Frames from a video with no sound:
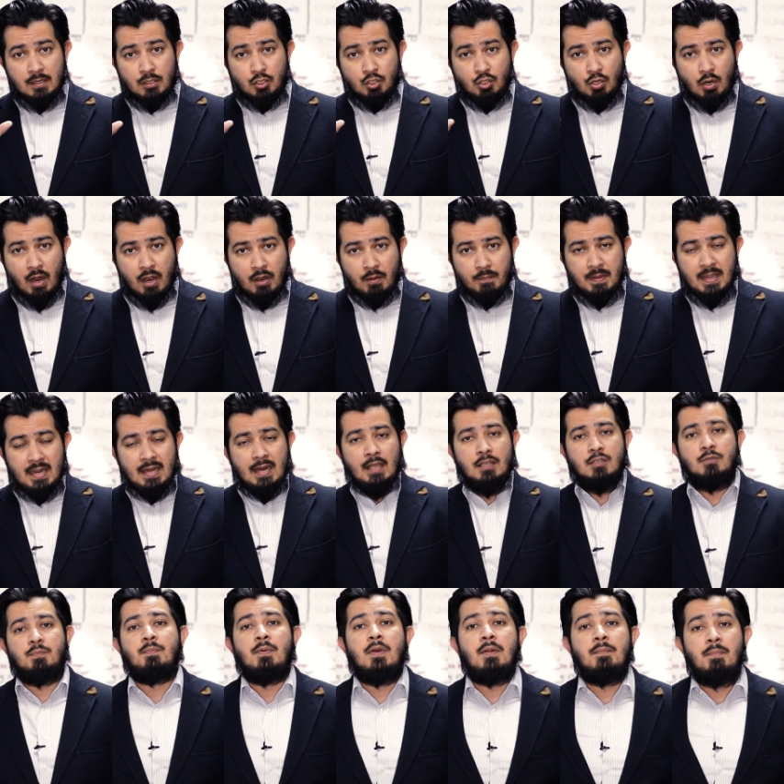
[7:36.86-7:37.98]
trying to be an
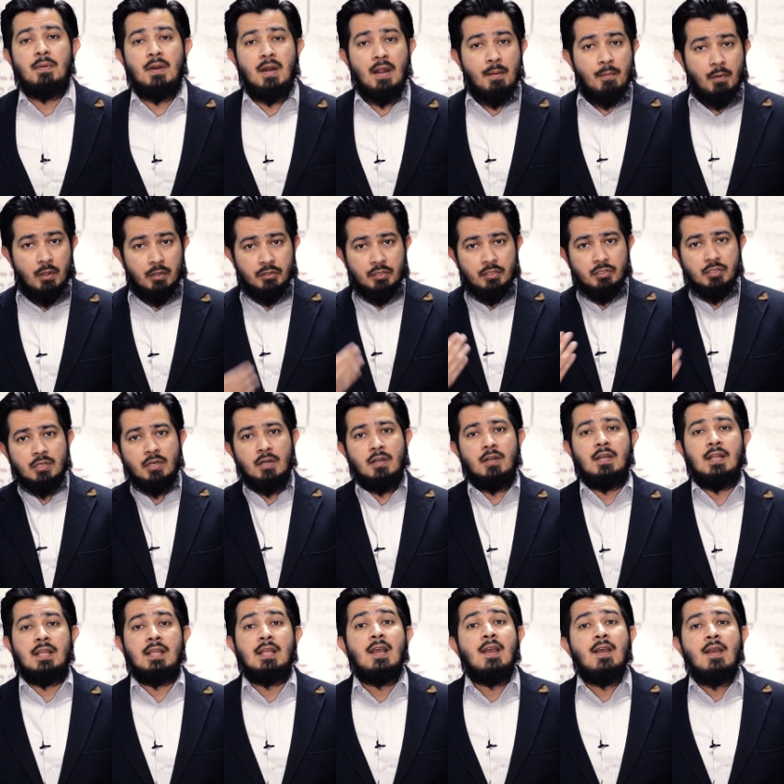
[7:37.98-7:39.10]
expert, but I'm on the
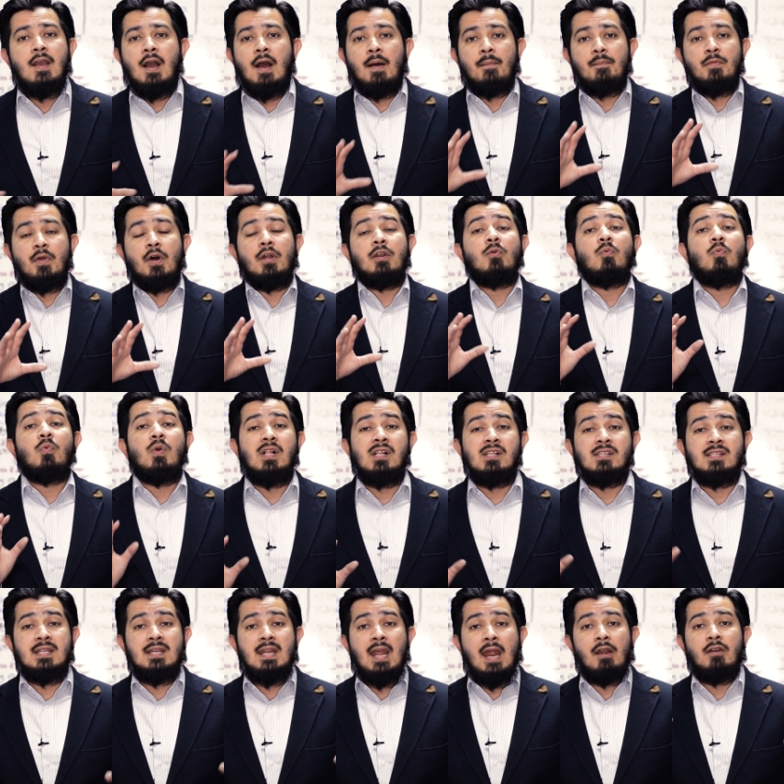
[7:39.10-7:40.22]
journey. I'm not a
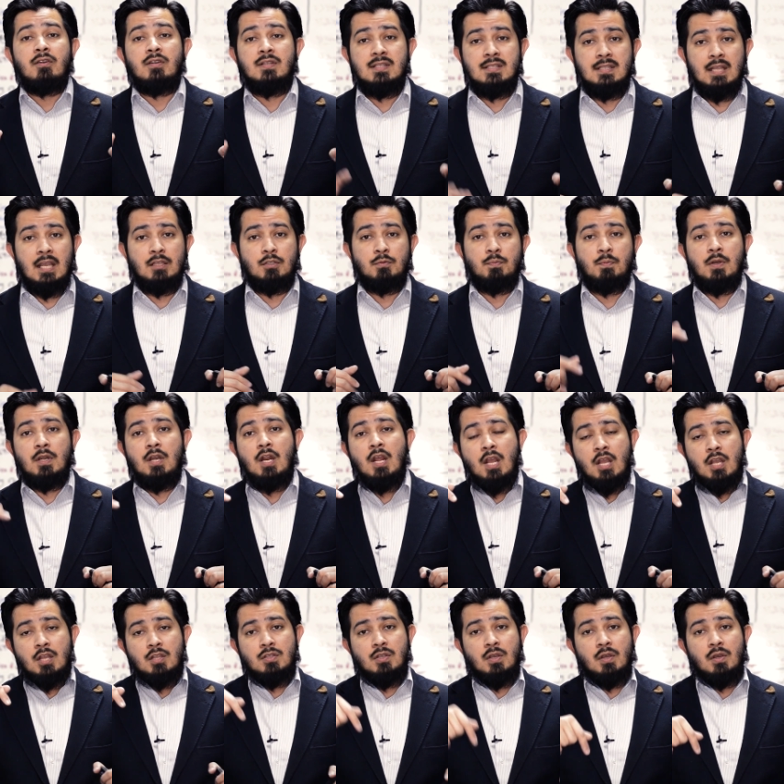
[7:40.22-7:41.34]
wills inheritance expert,
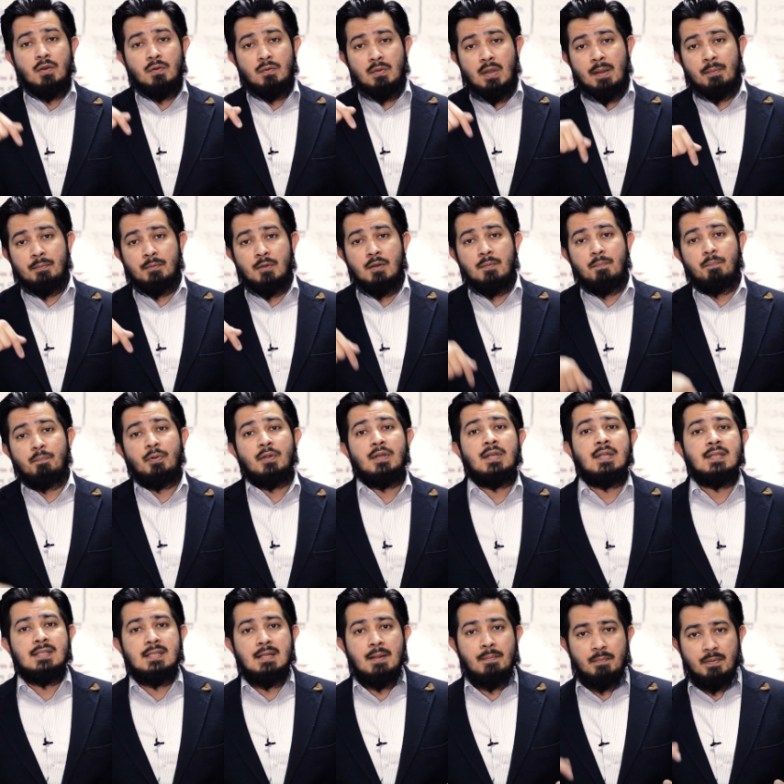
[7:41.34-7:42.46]
so I'm going to put
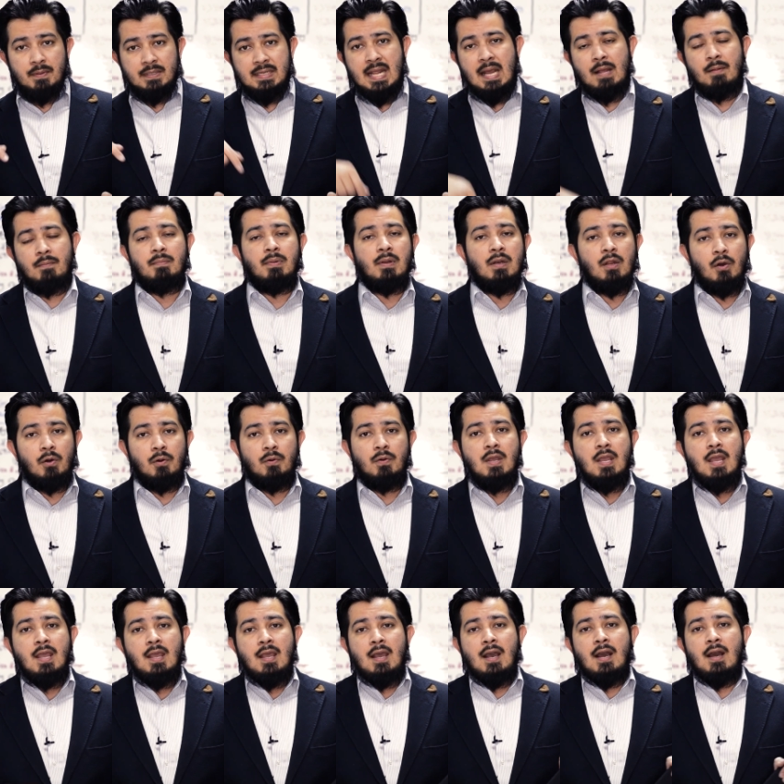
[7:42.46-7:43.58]
his number down below.
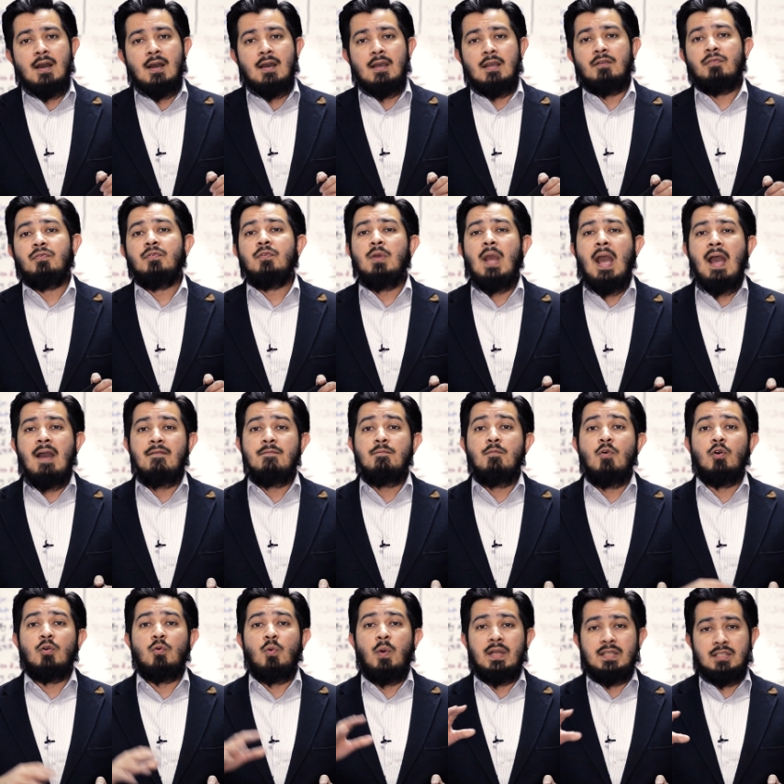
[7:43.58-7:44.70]
If you have
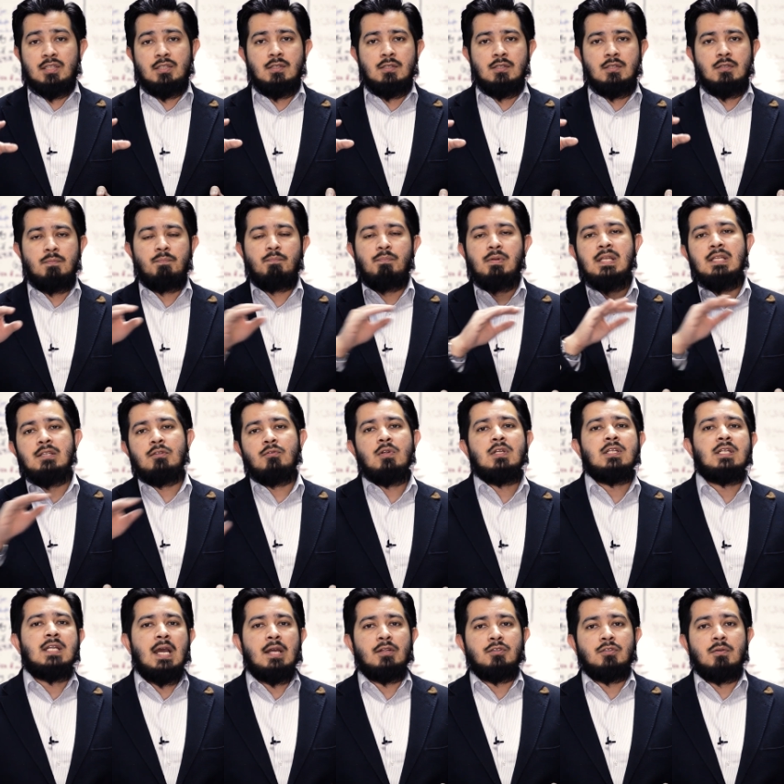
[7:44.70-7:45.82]
more questions, please
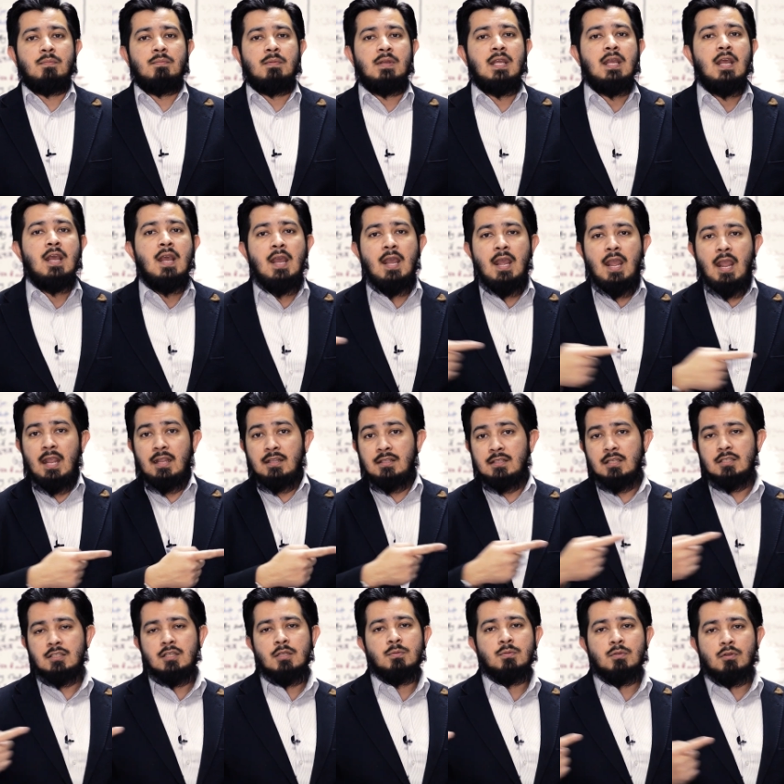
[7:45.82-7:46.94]
reach out to me. Hit the
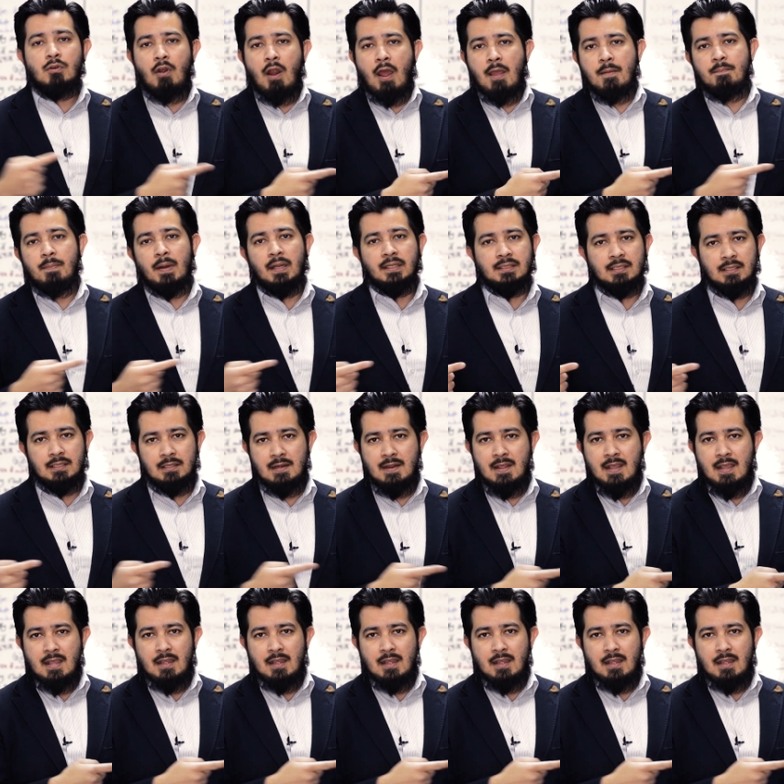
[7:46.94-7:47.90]
subscribe button,